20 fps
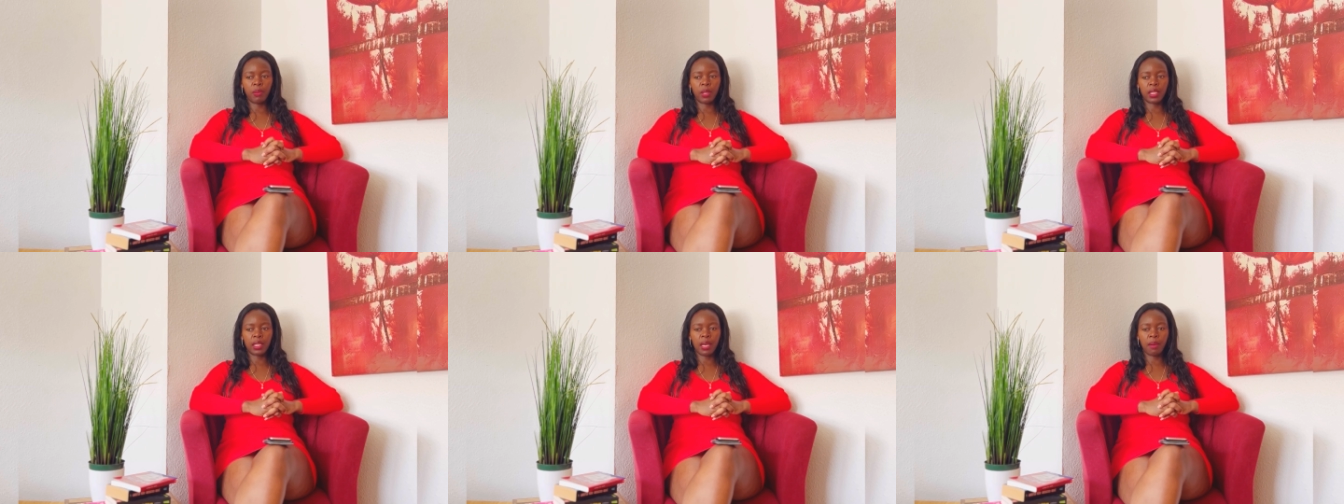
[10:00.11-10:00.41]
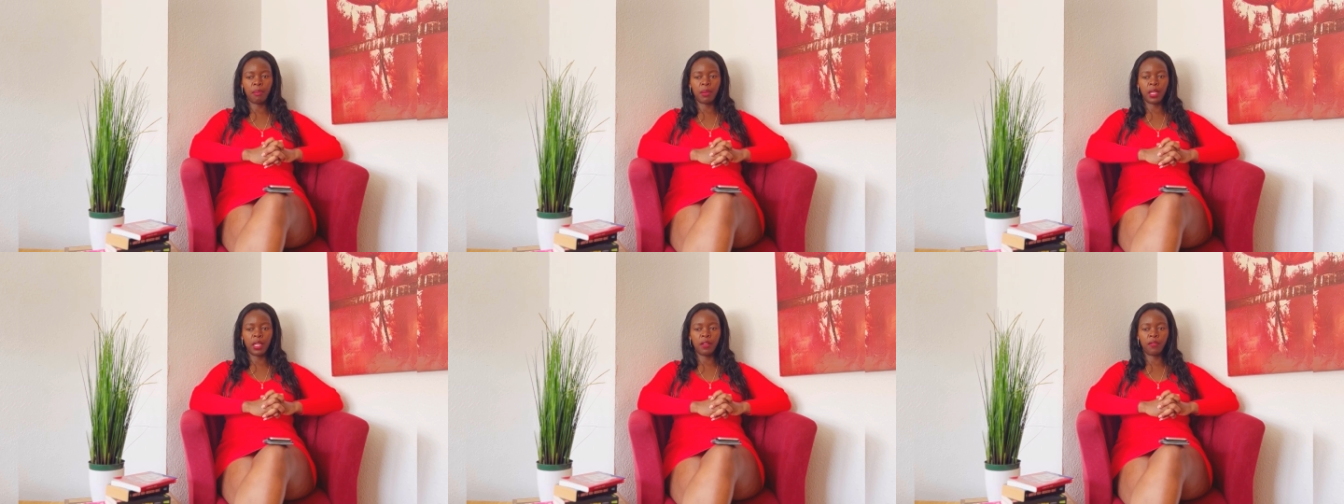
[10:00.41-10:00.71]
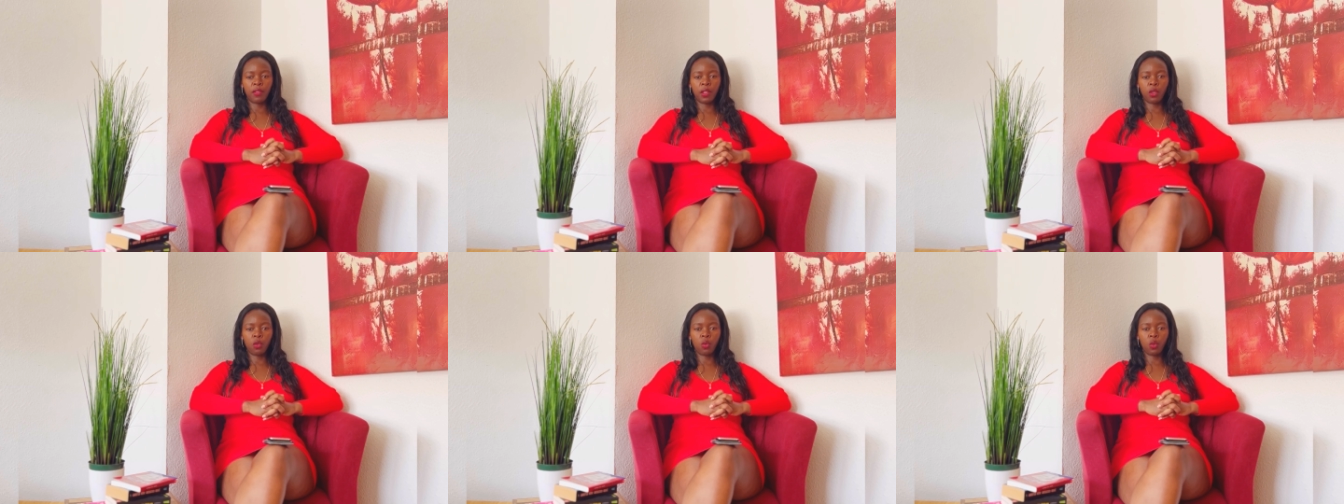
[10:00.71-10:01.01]
but I
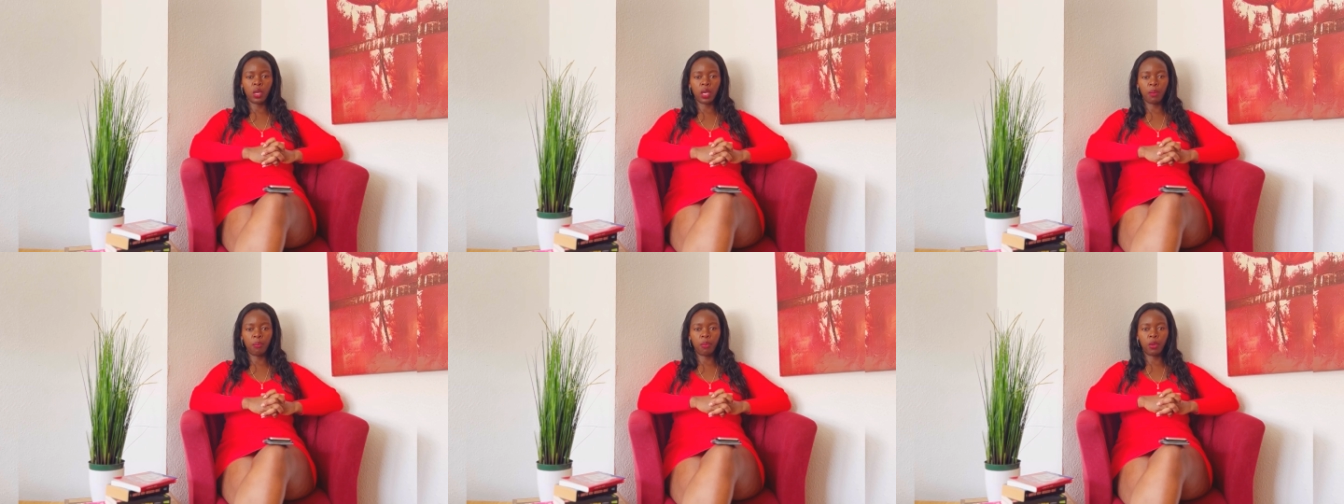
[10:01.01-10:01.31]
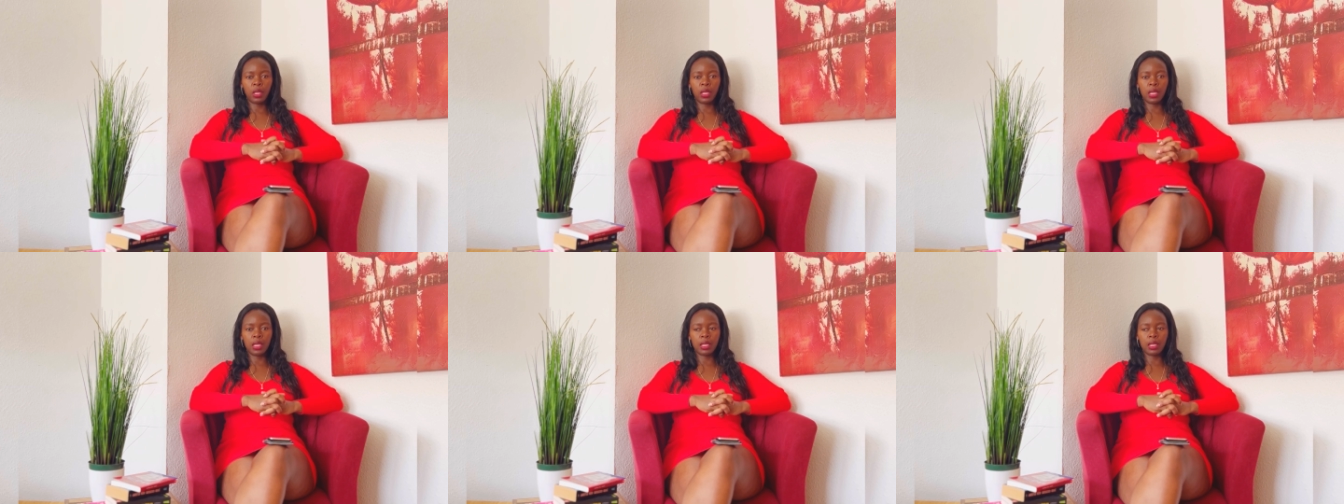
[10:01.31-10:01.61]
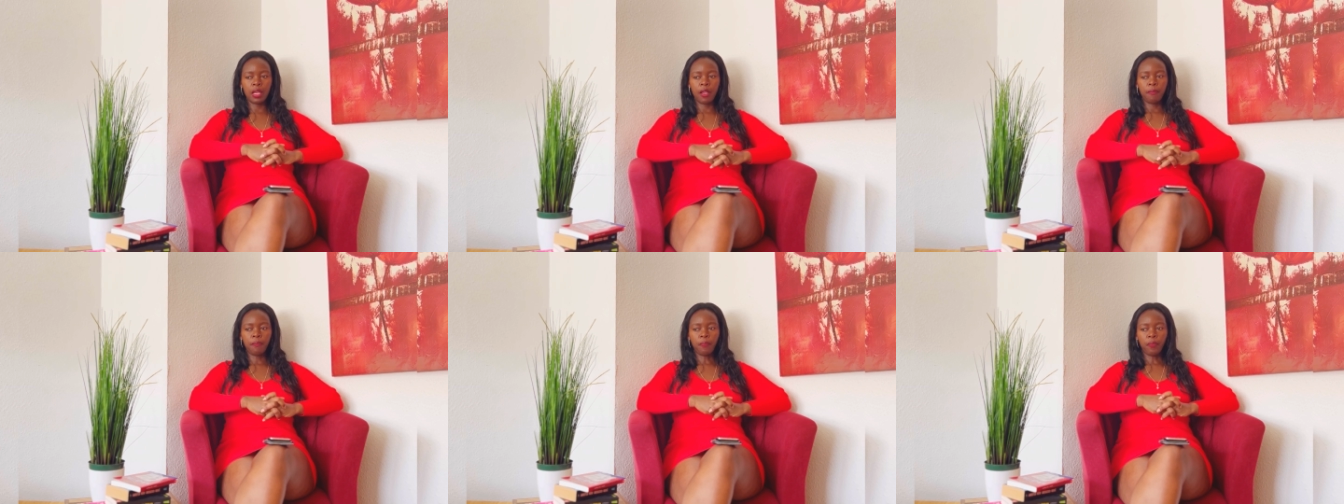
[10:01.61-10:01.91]
believe the UK
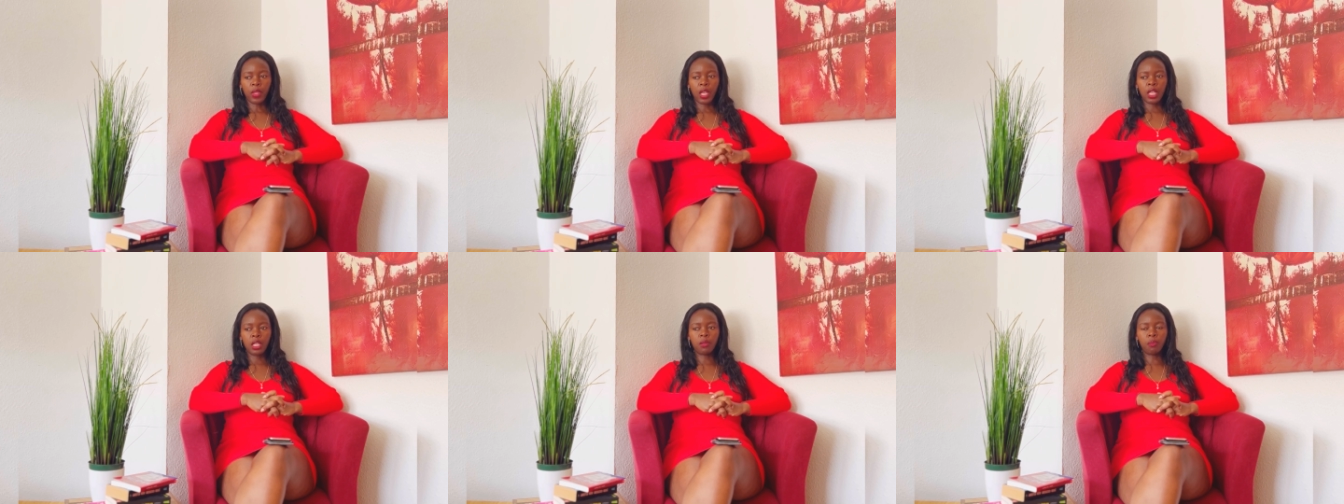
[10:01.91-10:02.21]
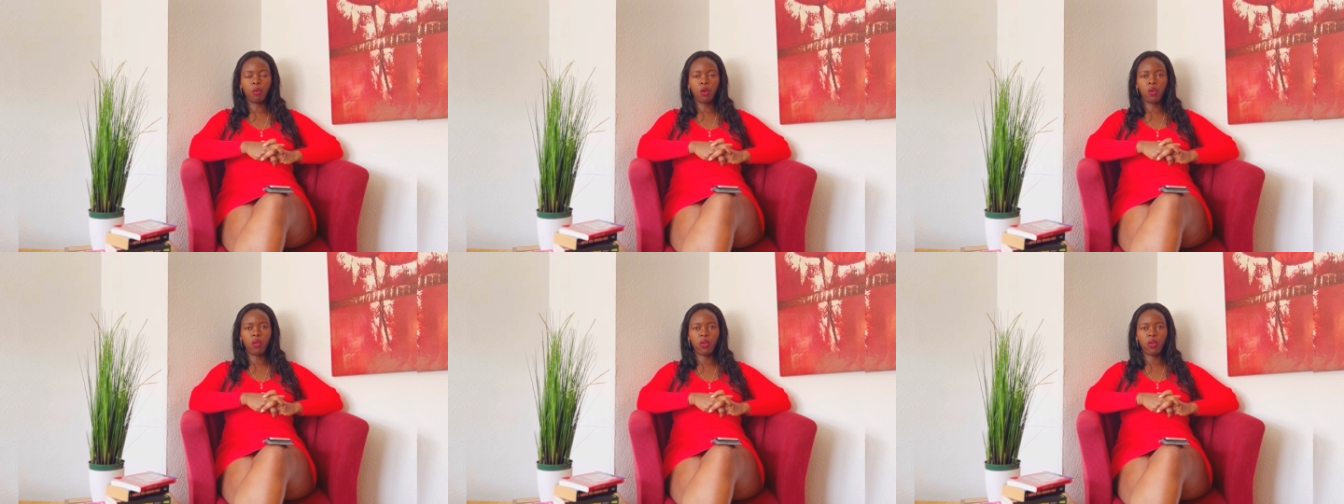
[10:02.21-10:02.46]
police is more